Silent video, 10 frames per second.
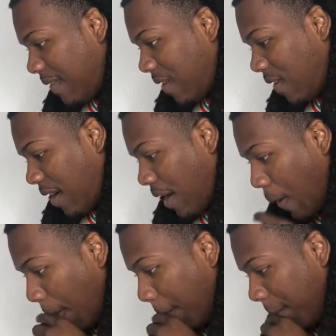Alright.
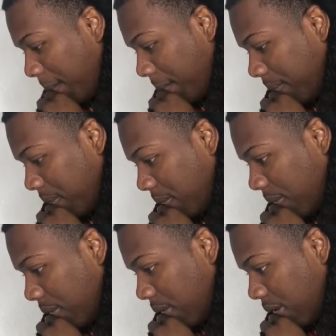
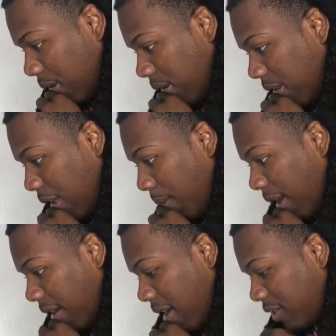Now you got
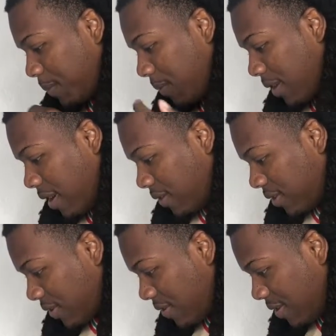a color spread
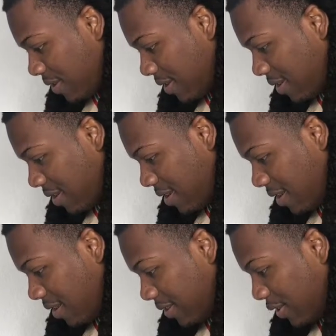also.
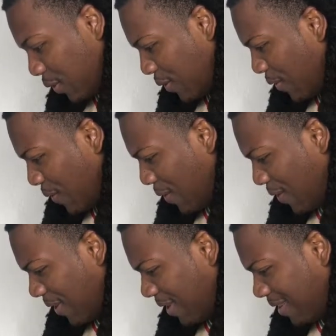Tokyo
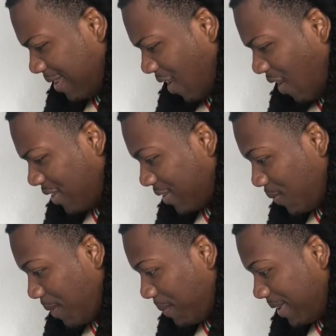Girl College
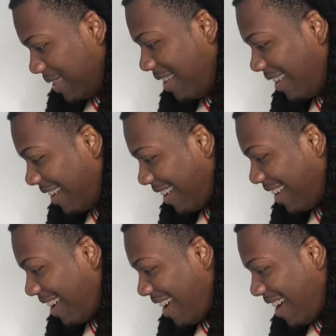One Piece.
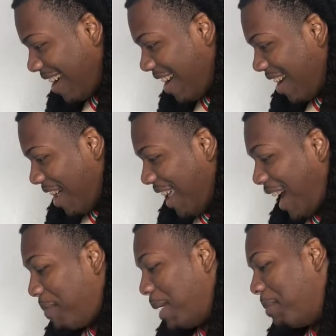They
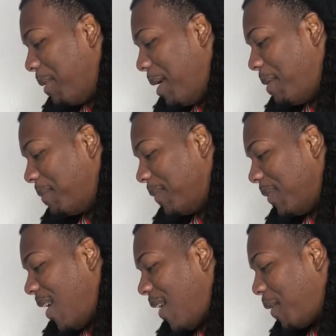got Big Mom
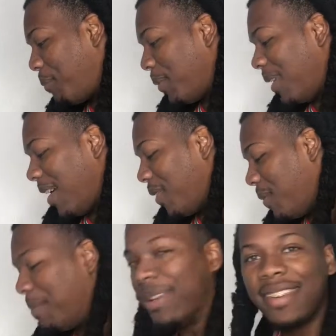with all the pretty other
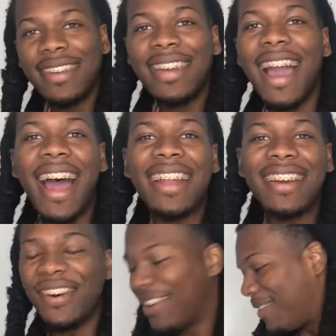women. Get out of
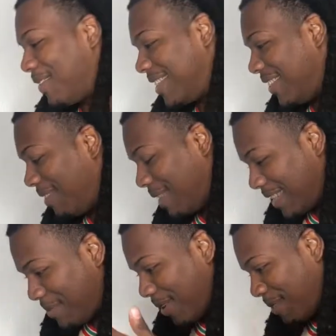here. Come on, what you doing? Well, let's
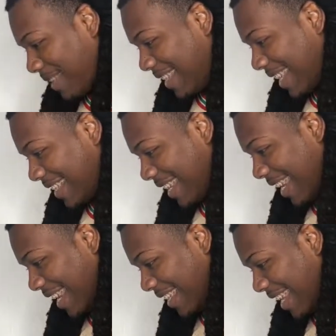come on. Come on, let's
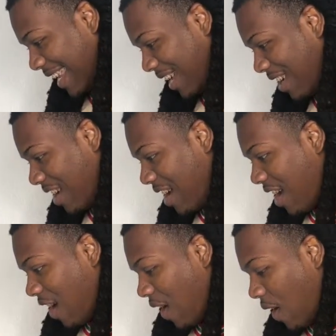get
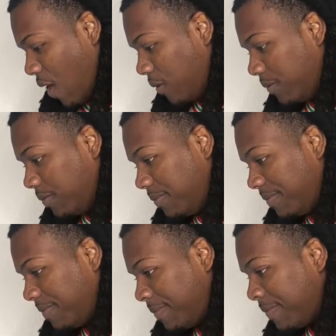in.